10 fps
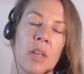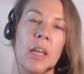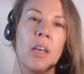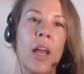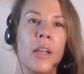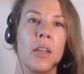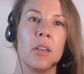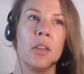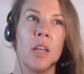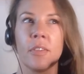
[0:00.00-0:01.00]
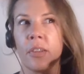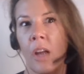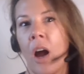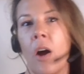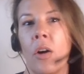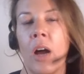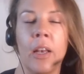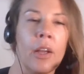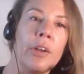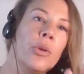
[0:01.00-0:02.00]
I like their style, I
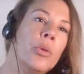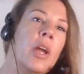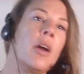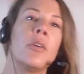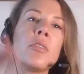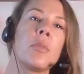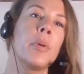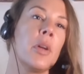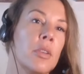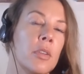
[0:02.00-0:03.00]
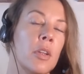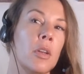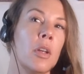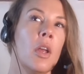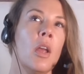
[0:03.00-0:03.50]
like who they are as a person